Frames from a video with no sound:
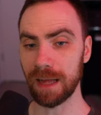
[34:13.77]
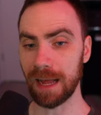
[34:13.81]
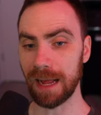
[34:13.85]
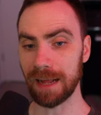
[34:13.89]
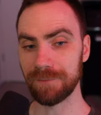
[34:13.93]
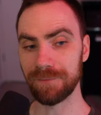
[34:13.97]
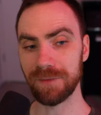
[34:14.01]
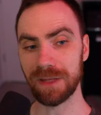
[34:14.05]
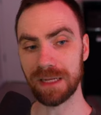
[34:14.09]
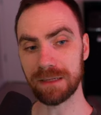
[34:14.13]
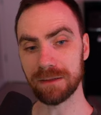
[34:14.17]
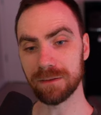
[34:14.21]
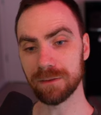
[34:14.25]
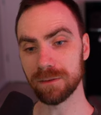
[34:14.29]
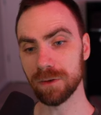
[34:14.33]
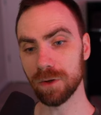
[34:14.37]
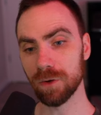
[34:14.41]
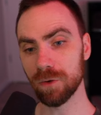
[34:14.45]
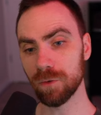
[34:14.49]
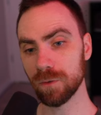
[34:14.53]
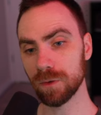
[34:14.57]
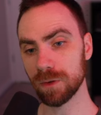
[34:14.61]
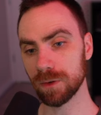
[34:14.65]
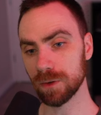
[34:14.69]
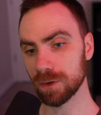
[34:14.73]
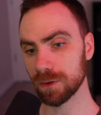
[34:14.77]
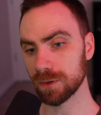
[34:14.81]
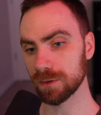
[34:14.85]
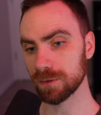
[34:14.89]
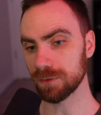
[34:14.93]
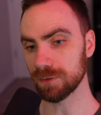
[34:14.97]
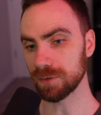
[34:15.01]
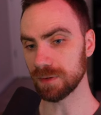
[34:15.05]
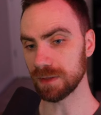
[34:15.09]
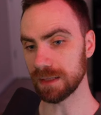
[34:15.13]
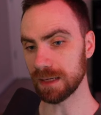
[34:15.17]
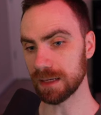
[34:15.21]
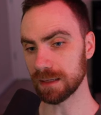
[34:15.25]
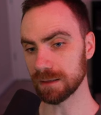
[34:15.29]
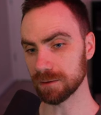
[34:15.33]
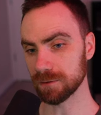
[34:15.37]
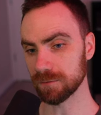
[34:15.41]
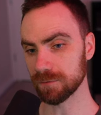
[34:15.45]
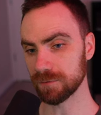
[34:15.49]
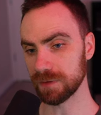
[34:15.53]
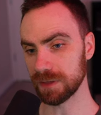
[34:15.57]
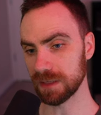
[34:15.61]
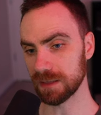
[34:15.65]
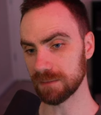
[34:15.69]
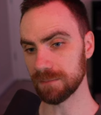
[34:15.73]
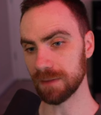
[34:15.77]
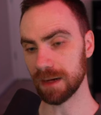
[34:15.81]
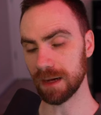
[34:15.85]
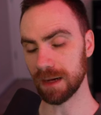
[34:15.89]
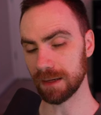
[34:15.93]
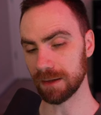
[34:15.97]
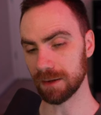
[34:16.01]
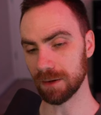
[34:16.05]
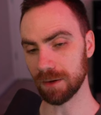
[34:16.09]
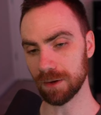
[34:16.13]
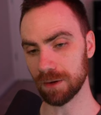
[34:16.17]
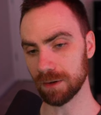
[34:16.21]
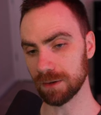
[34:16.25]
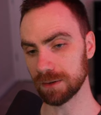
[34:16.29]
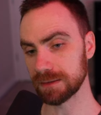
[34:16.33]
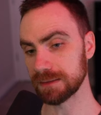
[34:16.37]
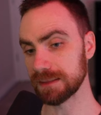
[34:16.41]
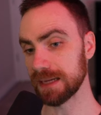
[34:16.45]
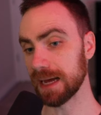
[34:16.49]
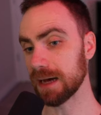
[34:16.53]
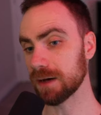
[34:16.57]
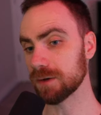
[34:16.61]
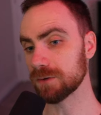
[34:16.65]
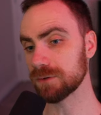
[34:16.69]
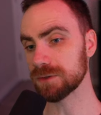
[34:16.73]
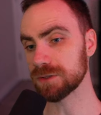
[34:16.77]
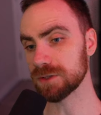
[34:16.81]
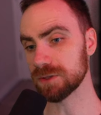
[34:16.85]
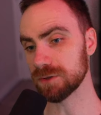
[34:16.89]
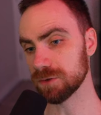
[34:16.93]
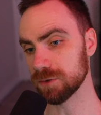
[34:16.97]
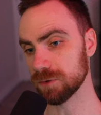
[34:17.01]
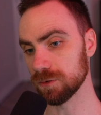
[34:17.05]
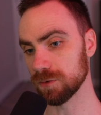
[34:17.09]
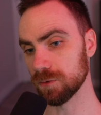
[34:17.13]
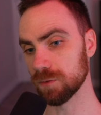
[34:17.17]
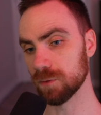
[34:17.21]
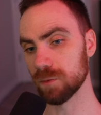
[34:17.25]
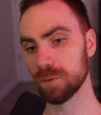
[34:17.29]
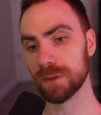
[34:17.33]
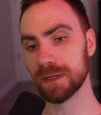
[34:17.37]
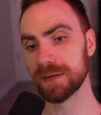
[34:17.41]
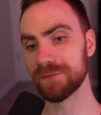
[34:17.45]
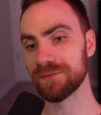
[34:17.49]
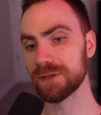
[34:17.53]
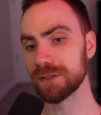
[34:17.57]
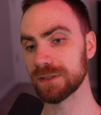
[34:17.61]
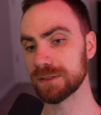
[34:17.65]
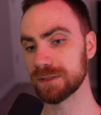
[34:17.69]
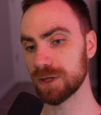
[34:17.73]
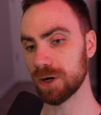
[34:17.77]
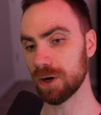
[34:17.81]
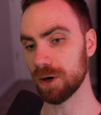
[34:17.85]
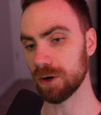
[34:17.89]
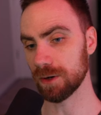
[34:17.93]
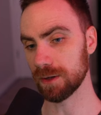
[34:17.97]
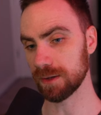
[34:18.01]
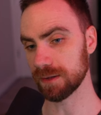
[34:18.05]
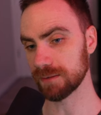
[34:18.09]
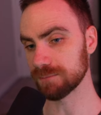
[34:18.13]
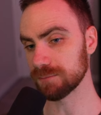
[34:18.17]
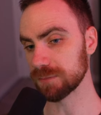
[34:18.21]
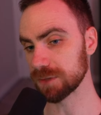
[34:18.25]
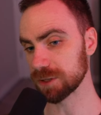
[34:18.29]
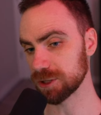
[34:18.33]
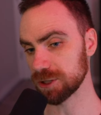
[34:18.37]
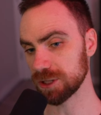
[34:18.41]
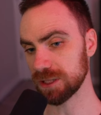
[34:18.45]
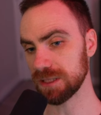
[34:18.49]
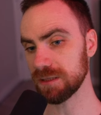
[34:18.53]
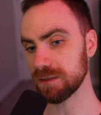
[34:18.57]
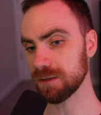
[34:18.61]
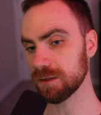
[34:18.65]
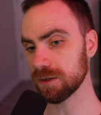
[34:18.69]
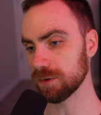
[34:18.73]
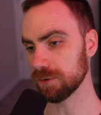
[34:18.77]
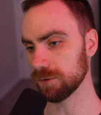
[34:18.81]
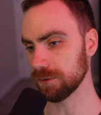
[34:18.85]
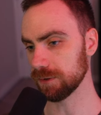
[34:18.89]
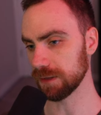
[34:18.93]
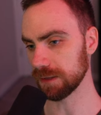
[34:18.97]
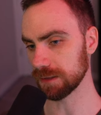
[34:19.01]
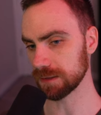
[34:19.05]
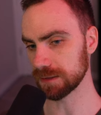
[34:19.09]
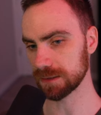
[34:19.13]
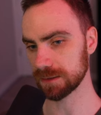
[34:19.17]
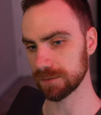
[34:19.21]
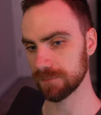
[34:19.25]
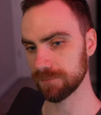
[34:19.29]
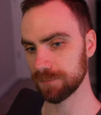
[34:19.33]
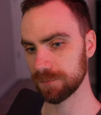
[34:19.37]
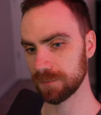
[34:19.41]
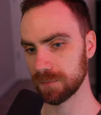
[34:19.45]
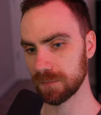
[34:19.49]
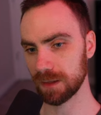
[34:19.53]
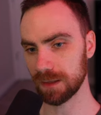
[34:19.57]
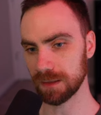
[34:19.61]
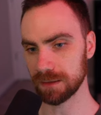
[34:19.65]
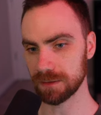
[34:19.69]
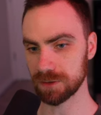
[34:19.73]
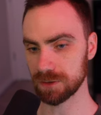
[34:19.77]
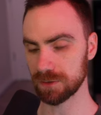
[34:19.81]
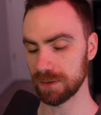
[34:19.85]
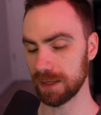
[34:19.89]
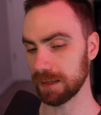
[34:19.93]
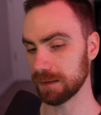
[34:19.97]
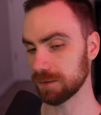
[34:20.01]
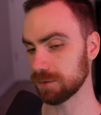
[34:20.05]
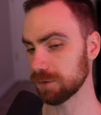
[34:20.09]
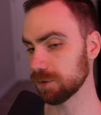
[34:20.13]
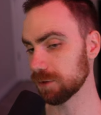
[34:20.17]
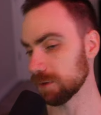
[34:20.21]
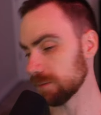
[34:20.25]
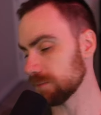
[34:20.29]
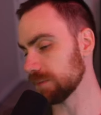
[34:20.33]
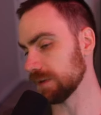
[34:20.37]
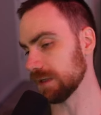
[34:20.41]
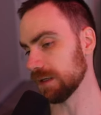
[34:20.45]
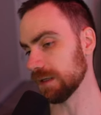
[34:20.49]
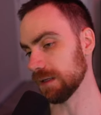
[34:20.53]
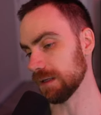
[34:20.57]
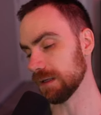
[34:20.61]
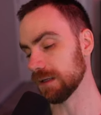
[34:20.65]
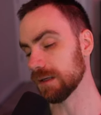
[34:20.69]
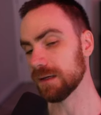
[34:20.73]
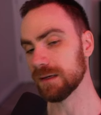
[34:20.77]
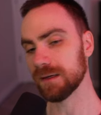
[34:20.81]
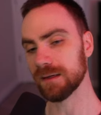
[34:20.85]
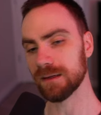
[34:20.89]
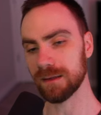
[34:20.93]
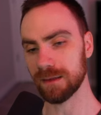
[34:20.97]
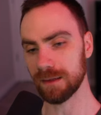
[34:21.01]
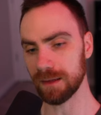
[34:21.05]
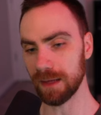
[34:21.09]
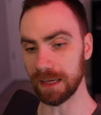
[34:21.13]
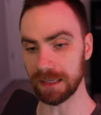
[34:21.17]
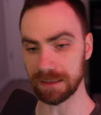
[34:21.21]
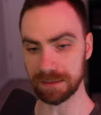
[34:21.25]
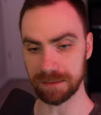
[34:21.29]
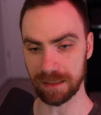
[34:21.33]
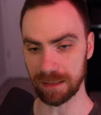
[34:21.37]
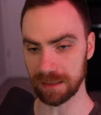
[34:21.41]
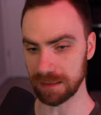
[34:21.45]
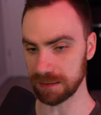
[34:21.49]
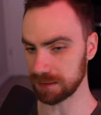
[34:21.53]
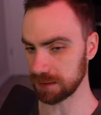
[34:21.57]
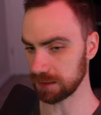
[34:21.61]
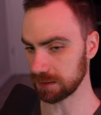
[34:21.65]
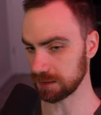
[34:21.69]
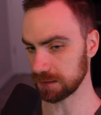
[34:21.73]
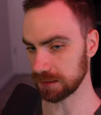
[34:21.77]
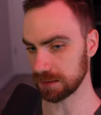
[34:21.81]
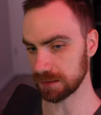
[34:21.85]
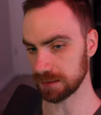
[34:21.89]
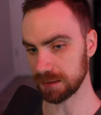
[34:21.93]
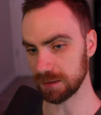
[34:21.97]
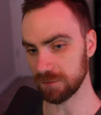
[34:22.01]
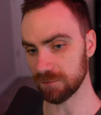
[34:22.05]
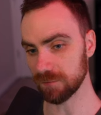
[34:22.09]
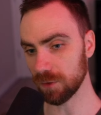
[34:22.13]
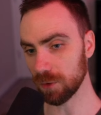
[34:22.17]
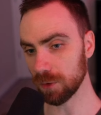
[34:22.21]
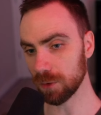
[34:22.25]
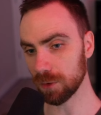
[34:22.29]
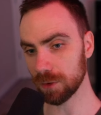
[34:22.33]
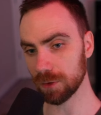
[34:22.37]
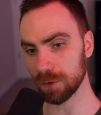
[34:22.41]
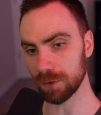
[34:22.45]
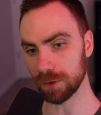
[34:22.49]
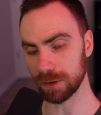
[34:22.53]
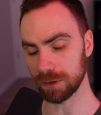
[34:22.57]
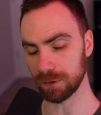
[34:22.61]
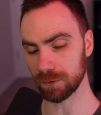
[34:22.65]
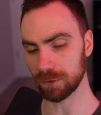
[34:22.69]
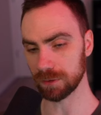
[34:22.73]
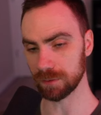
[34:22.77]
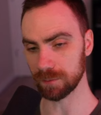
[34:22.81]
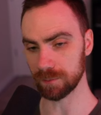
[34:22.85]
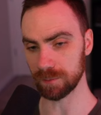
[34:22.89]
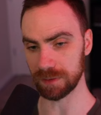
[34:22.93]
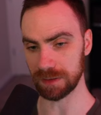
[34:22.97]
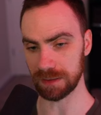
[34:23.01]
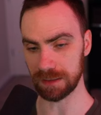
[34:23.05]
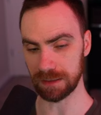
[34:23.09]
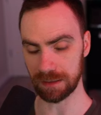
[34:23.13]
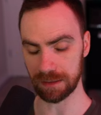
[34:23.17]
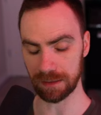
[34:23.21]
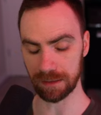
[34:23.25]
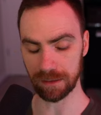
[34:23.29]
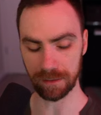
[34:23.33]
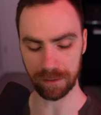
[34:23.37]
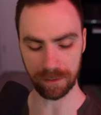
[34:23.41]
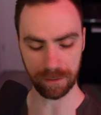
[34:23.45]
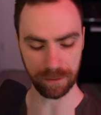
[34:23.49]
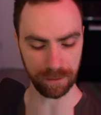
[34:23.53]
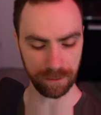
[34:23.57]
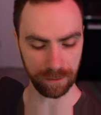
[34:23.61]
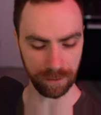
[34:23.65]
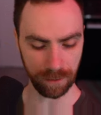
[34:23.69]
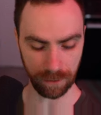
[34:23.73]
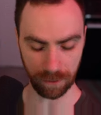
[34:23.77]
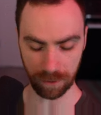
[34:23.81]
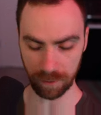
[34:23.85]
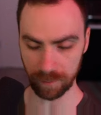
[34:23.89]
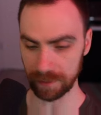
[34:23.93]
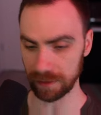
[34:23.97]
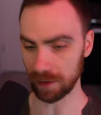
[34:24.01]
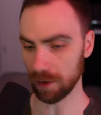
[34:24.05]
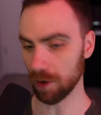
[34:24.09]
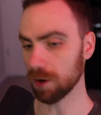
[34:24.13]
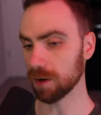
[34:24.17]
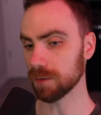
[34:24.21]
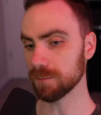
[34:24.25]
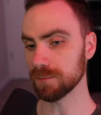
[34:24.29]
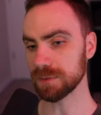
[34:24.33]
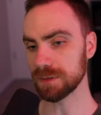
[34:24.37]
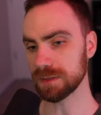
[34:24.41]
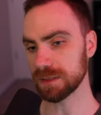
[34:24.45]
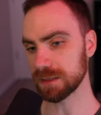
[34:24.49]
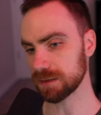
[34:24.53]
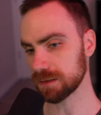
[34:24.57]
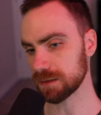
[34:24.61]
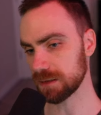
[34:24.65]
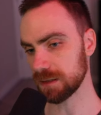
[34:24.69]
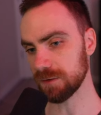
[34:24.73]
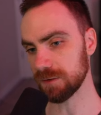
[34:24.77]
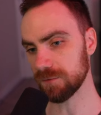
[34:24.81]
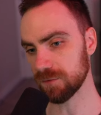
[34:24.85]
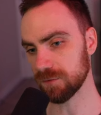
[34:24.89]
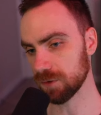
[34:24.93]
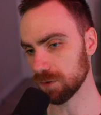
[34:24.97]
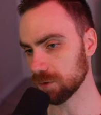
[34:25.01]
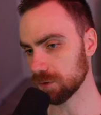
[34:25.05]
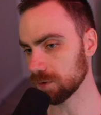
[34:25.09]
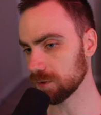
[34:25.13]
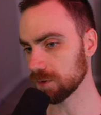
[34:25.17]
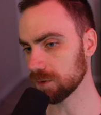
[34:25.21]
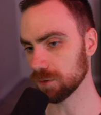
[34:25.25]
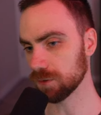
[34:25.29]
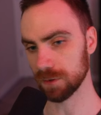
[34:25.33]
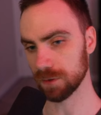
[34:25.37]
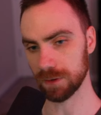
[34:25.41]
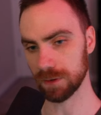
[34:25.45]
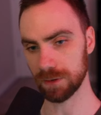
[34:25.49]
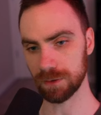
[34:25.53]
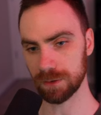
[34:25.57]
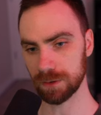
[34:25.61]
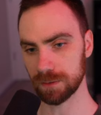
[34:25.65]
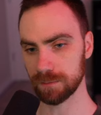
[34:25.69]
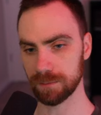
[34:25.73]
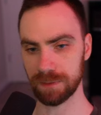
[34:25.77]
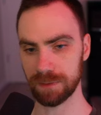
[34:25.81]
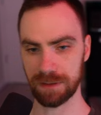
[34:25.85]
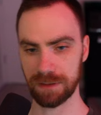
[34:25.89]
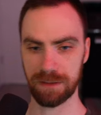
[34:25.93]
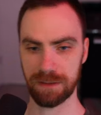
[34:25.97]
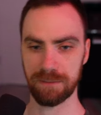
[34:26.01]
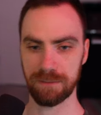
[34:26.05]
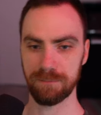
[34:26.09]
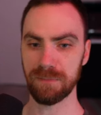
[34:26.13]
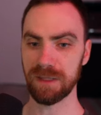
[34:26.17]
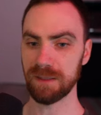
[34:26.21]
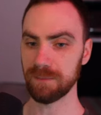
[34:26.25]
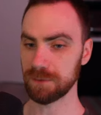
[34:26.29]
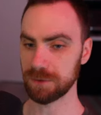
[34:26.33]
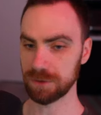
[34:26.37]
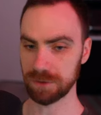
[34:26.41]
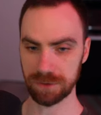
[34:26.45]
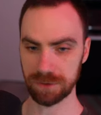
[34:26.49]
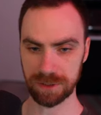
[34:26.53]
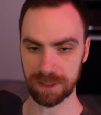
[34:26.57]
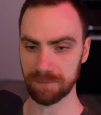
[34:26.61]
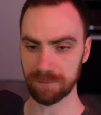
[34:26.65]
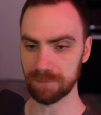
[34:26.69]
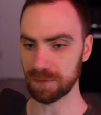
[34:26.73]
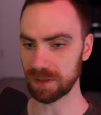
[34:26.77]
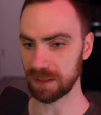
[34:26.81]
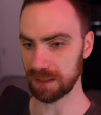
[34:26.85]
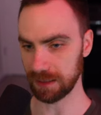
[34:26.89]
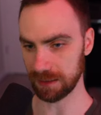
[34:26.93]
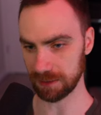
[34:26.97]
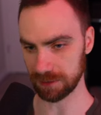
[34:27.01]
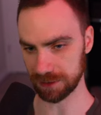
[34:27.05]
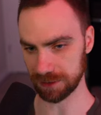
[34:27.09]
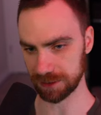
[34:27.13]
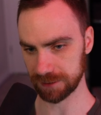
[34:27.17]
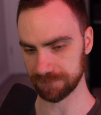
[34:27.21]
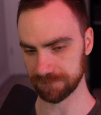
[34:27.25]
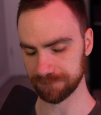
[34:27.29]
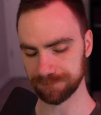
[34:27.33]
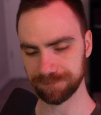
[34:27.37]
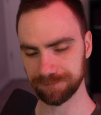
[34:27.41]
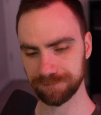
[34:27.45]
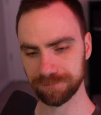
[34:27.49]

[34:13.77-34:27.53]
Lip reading: and then lower the LLVM IR down to whatever the target machine code is. And so that could be x86-64, or it could be ARM64, or it could be MIPS or something else.